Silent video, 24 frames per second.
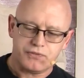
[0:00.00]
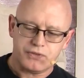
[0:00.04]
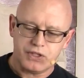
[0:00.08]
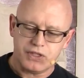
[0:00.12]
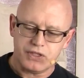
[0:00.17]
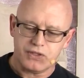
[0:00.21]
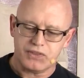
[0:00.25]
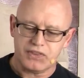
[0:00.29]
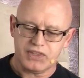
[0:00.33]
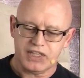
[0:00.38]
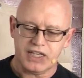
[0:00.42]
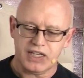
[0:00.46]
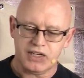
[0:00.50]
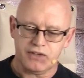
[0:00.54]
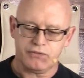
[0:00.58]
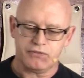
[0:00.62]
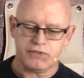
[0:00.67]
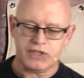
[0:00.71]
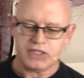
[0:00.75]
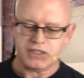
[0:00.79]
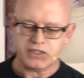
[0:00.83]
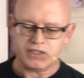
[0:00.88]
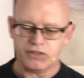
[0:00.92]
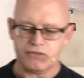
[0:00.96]
if they're that
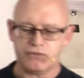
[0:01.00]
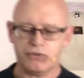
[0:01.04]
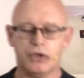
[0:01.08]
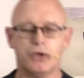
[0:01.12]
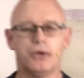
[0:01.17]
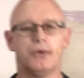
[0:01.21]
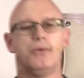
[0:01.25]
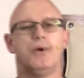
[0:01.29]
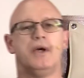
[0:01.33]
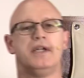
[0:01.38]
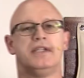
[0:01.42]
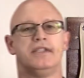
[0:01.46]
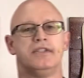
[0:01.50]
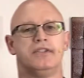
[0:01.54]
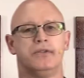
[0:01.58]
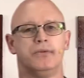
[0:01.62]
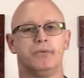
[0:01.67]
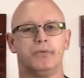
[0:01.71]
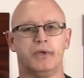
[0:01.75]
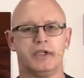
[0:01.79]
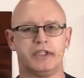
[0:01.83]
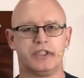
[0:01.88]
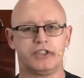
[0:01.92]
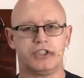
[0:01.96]
effective, why
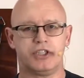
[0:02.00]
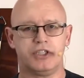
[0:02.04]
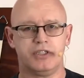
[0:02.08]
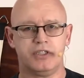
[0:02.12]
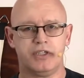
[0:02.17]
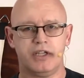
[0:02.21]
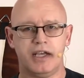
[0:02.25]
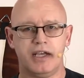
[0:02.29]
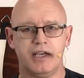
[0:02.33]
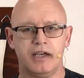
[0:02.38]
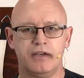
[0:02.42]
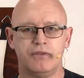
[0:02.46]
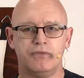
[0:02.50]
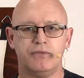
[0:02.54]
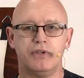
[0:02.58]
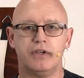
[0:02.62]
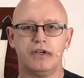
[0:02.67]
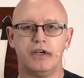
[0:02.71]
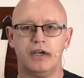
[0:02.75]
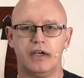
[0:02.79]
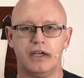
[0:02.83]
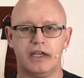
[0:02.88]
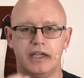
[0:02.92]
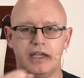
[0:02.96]
doesn't Wing Tsun have
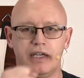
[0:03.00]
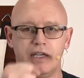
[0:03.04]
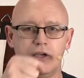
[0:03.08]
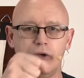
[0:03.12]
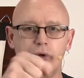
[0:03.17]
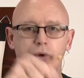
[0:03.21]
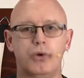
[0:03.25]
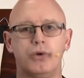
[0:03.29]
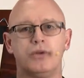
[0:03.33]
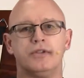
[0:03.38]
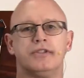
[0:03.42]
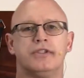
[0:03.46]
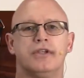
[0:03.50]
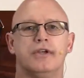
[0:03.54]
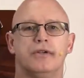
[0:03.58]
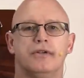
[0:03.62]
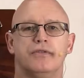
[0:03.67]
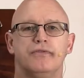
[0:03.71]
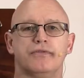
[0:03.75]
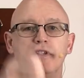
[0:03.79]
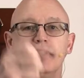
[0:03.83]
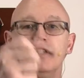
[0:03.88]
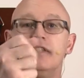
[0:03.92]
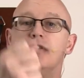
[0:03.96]
a
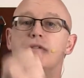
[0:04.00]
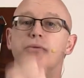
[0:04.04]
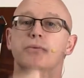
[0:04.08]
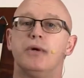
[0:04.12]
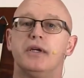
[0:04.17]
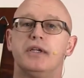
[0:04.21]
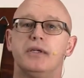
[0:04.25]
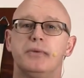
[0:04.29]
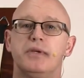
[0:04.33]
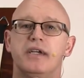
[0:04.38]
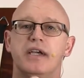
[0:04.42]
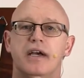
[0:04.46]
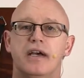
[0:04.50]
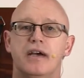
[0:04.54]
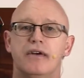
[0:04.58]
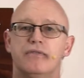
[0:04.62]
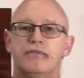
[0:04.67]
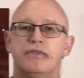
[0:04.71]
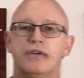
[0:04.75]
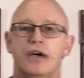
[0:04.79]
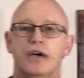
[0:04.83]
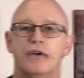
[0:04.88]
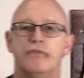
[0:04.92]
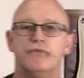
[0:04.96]
horizontal fist? Why do we
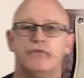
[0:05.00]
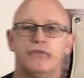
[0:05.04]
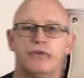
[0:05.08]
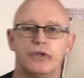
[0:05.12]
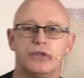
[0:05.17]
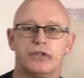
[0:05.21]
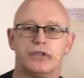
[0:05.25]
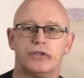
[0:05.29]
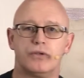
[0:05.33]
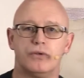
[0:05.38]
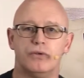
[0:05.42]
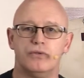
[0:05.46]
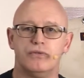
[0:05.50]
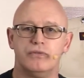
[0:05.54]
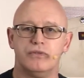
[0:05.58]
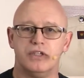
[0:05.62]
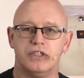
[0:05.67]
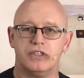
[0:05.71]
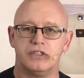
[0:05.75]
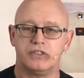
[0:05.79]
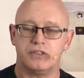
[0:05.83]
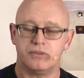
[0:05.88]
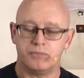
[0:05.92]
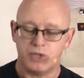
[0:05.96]
have a vertical
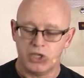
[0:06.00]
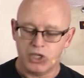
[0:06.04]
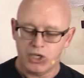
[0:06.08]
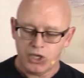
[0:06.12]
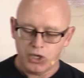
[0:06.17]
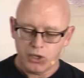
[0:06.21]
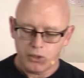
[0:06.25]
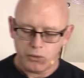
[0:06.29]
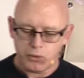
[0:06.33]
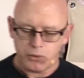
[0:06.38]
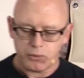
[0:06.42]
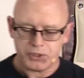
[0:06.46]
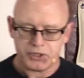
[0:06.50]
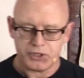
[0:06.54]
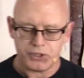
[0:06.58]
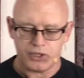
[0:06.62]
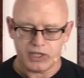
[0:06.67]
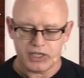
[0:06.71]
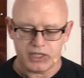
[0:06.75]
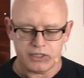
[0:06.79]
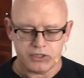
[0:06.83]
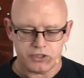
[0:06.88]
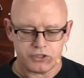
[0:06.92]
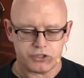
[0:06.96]
fist? Well, with
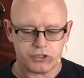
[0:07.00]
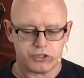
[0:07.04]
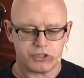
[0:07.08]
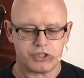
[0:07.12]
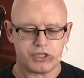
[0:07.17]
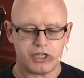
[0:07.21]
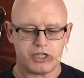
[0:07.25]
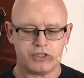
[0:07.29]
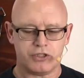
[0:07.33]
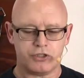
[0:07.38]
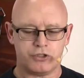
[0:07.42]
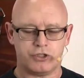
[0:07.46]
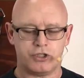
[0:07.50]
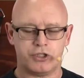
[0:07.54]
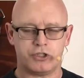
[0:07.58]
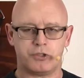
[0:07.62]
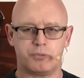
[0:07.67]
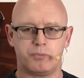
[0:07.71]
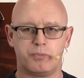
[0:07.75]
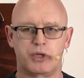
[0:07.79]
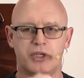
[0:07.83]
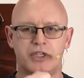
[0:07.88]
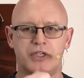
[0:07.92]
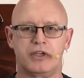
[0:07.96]
your hand at your side and you
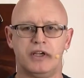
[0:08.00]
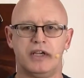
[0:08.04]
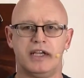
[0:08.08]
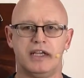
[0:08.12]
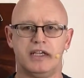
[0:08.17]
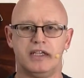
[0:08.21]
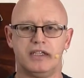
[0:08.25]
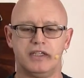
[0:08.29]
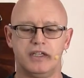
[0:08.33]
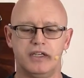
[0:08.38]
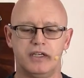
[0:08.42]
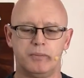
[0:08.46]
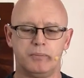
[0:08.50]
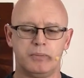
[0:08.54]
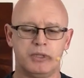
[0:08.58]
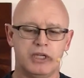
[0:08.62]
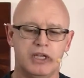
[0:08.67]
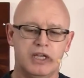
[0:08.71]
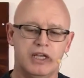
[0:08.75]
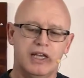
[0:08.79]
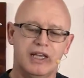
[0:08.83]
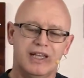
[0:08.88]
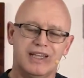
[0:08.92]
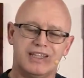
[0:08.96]
just bring your hand up,
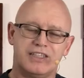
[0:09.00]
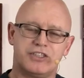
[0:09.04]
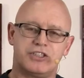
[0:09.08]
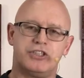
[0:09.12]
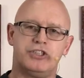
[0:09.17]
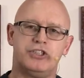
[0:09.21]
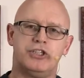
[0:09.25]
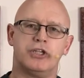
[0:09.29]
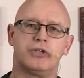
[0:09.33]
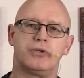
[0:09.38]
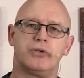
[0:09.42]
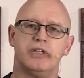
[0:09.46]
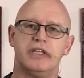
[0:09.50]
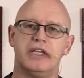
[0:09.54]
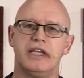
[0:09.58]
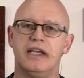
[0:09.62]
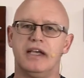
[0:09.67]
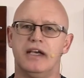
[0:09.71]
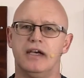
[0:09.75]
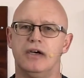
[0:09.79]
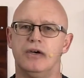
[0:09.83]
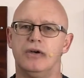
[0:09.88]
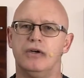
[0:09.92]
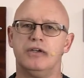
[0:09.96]
that's generally
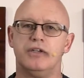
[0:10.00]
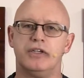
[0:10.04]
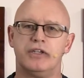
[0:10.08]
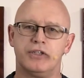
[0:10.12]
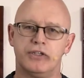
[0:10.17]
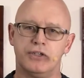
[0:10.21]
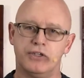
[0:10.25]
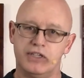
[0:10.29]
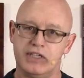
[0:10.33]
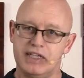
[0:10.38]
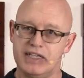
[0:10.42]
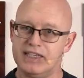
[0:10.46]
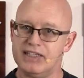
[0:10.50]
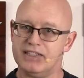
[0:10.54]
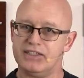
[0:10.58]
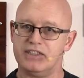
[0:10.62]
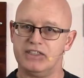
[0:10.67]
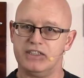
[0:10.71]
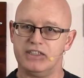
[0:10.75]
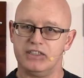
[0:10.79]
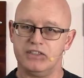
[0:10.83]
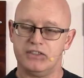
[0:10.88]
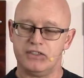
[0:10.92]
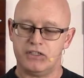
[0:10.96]
how your
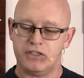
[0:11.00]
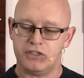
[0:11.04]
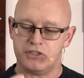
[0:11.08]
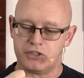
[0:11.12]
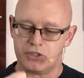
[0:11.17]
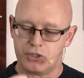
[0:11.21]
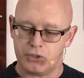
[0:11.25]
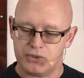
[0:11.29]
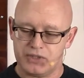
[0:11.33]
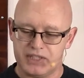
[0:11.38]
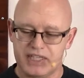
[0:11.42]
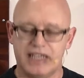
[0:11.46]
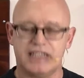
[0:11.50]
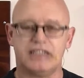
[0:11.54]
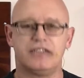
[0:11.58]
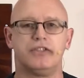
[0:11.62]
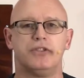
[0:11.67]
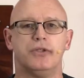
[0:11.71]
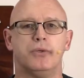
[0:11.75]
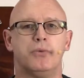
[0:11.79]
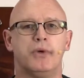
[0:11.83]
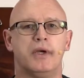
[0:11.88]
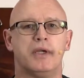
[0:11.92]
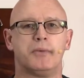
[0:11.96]
hand is. So that's
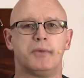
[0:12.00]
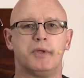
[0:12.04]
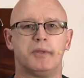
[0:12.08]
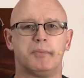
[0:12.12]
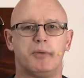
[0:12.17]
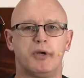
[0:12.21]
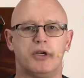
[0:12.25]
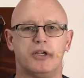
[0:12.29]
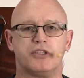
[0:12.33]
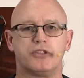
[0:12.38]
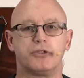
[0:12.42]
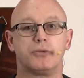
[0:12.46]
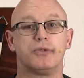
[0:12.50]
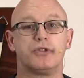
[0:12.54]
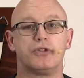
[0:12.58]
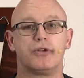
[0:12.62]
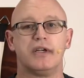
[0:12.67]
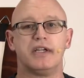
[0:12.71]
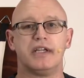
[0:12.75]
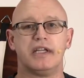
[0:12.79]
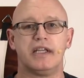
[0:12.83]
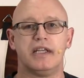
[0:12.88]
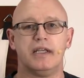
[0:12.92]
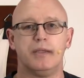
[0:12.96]
the way we punch. We
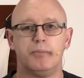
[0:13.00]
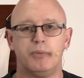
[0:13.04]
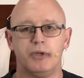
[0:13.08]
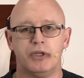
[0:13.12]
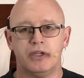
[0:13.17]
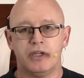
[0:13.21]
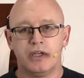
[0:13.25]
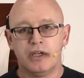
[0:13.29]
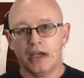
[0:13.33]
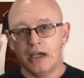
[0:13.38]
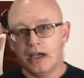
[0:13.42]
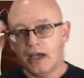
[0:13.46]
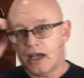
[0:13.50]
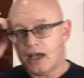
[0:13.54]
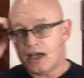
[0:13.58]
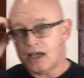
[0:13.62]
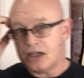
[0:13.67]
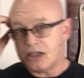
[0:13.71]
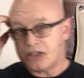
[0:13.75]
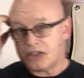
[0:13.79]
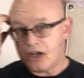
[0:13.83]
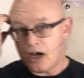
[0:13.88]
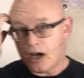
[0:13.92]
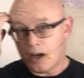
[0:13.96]
try to keep it
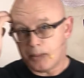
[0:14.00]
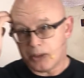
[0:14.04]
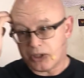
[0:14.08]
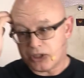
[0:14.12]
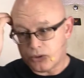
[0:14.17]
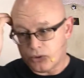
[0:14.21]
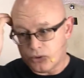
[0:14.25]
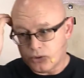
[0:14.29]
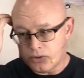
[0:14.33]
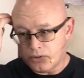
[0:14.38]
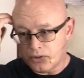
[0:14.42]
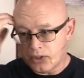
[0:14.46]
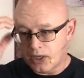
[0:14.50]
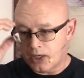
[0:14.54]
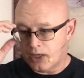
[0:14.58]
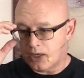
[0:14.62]
anatomical,